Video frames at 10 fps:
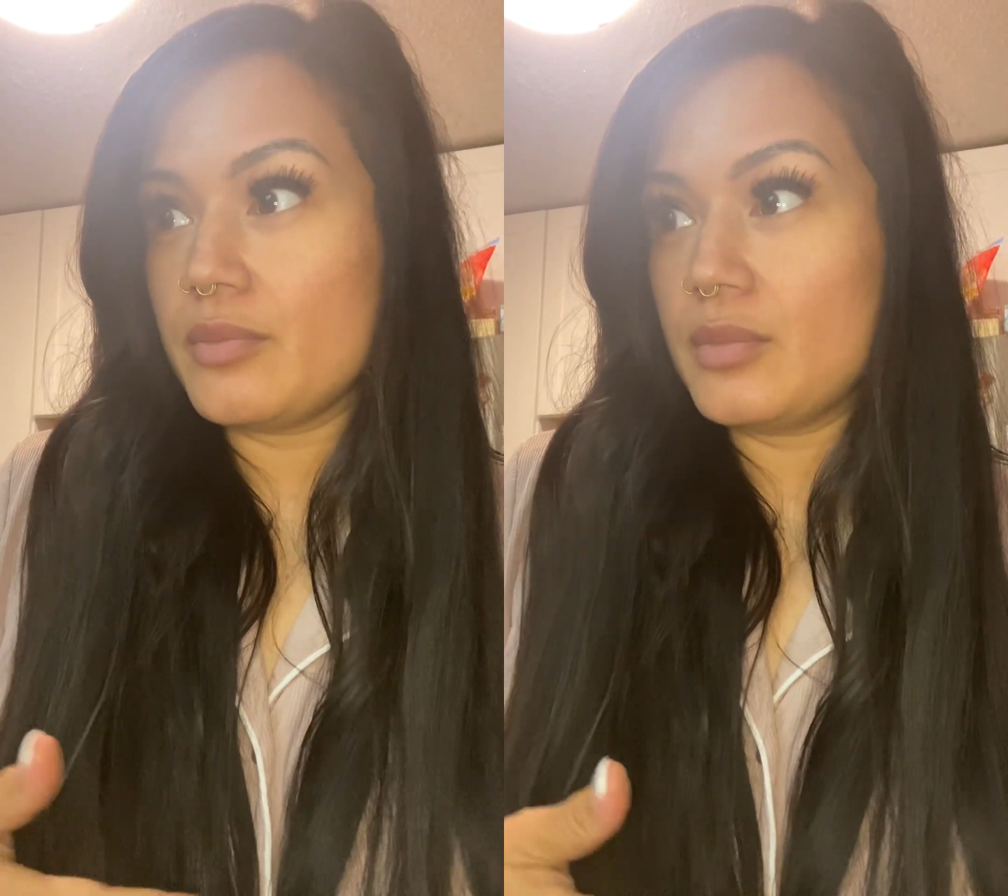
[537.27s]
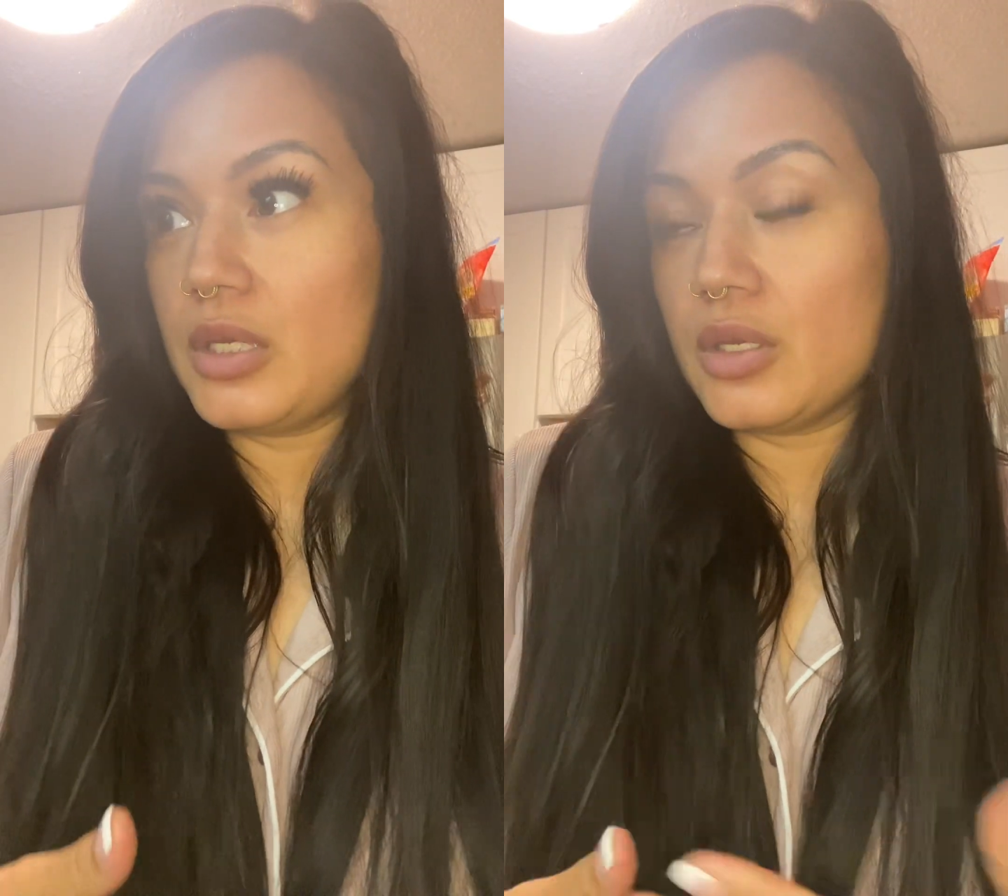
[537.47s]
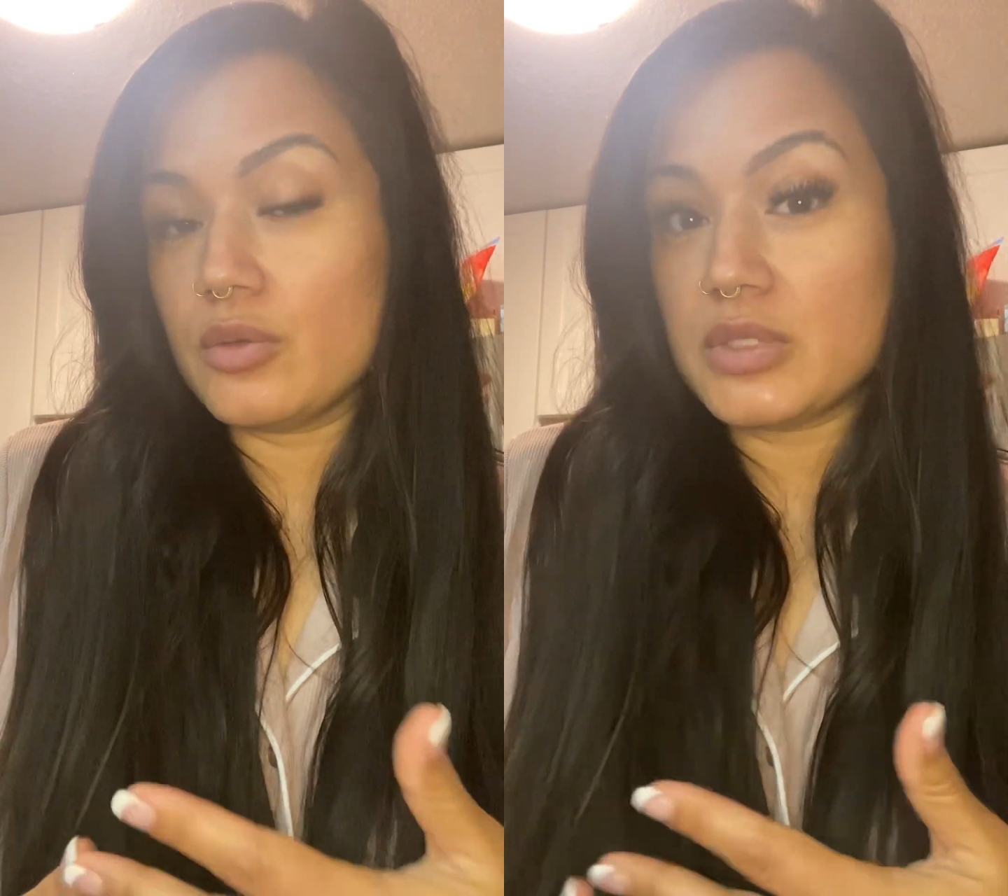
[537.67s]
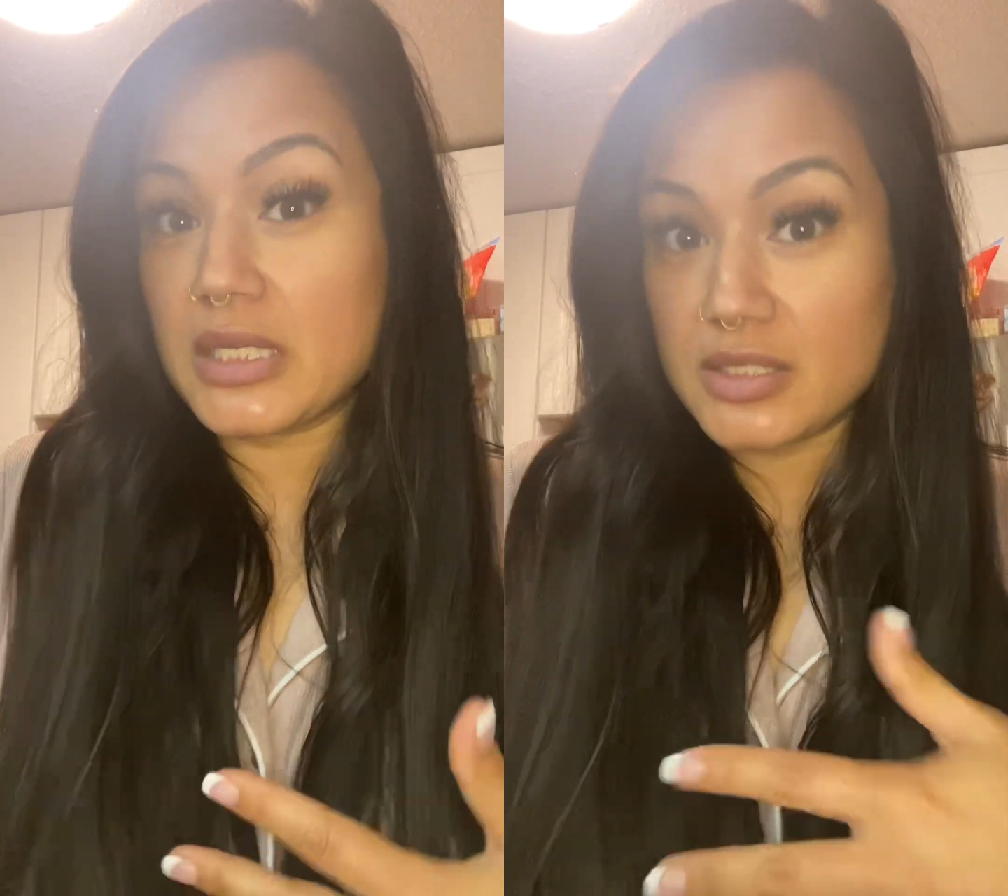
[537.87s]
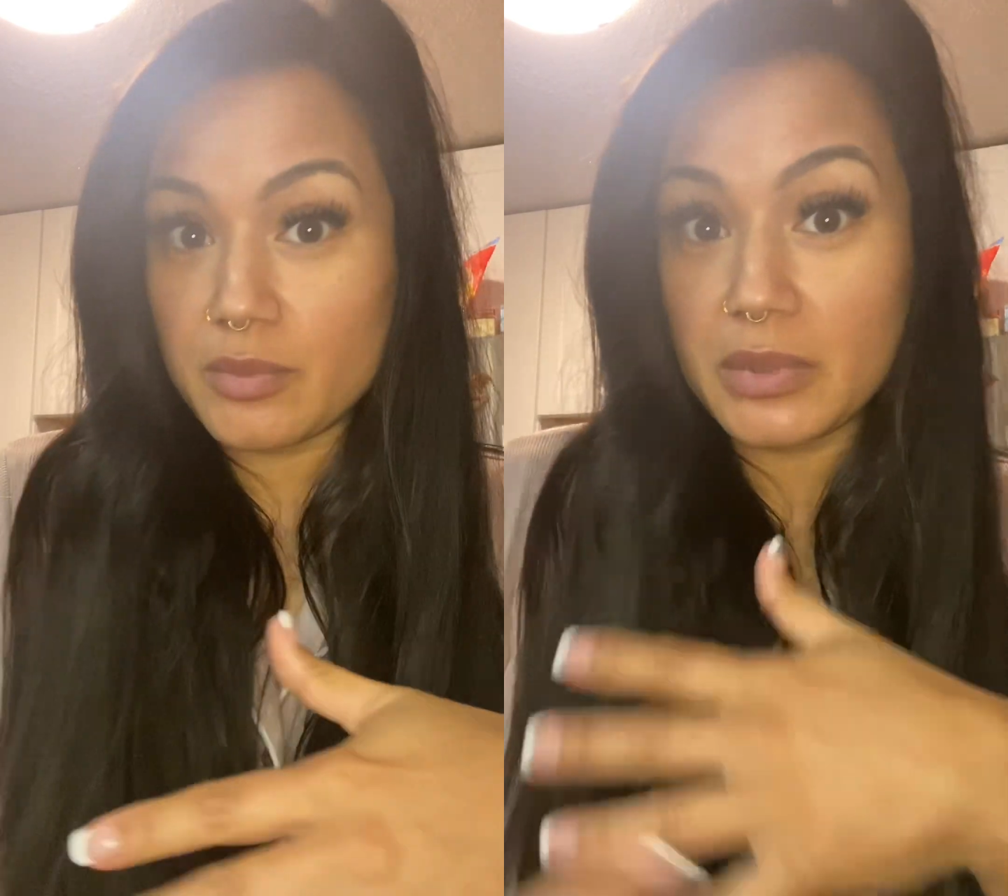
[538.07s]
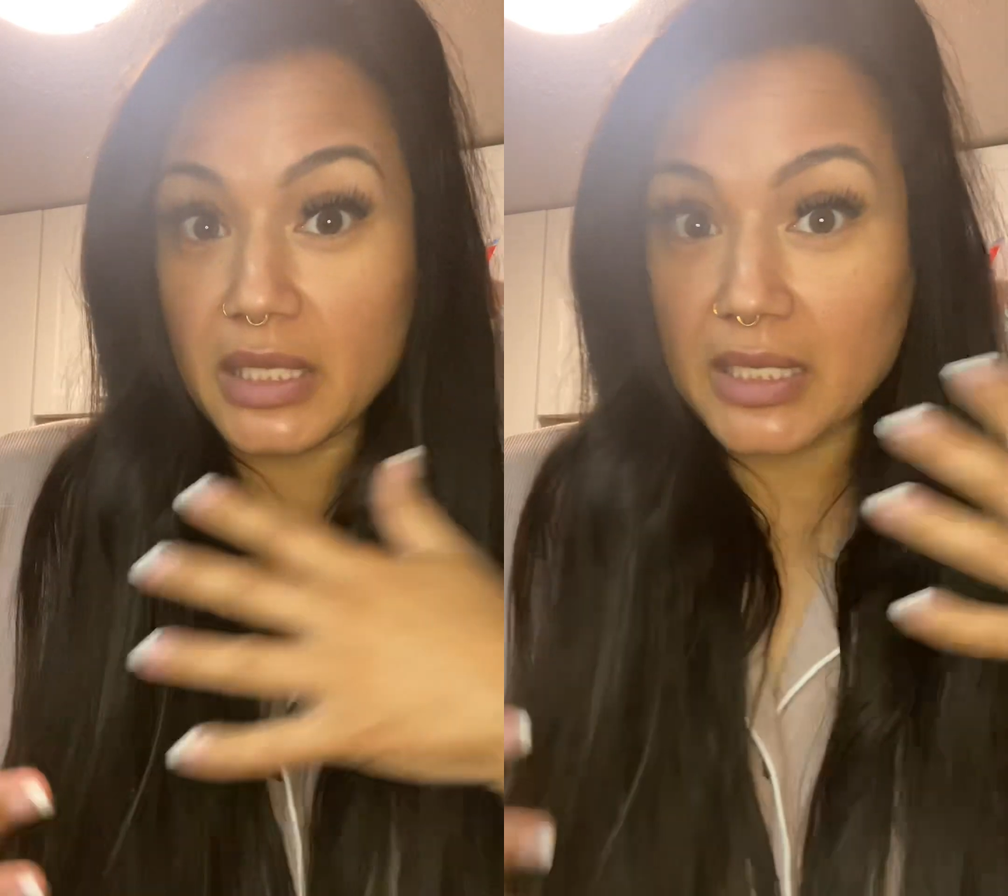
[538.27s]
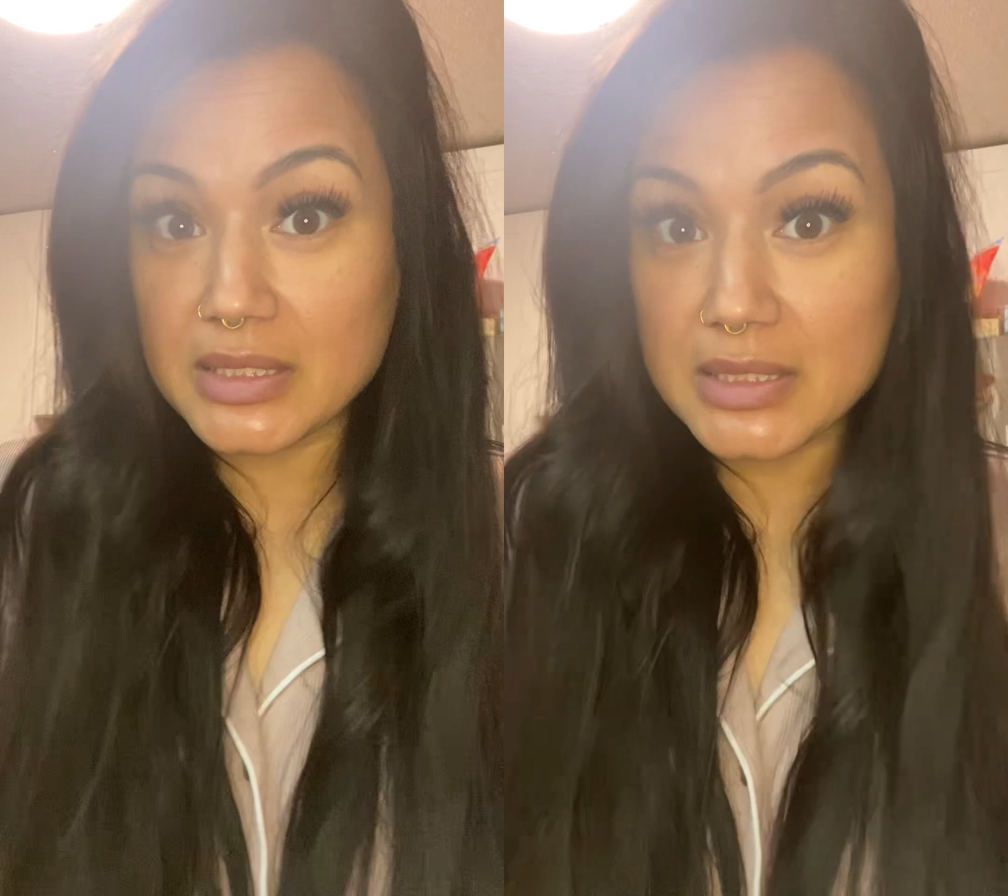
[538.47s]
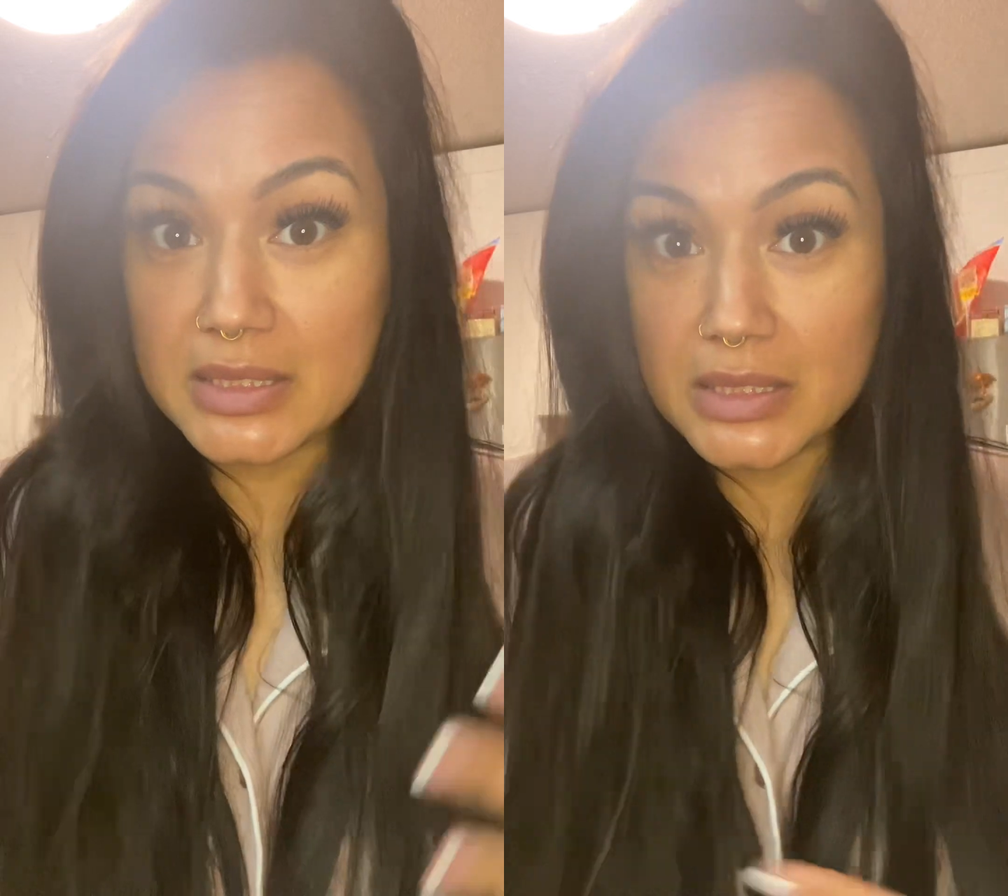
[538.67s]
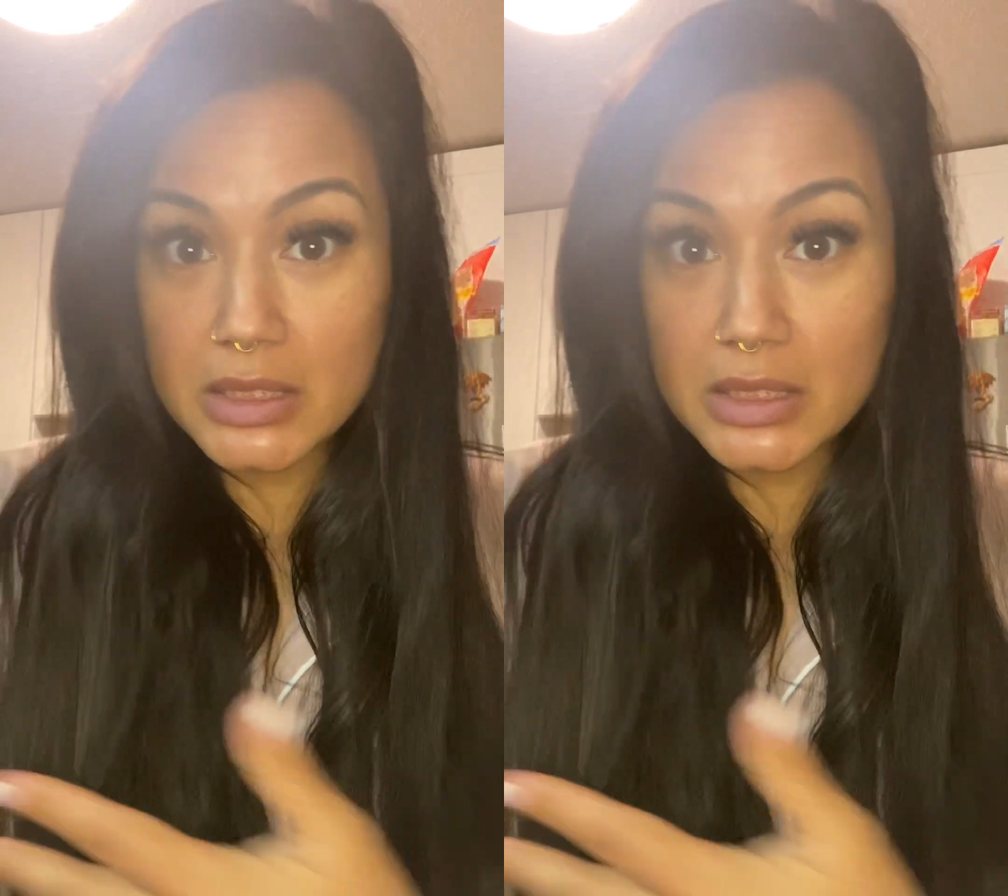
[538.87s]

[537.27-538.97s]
you know, takes up less,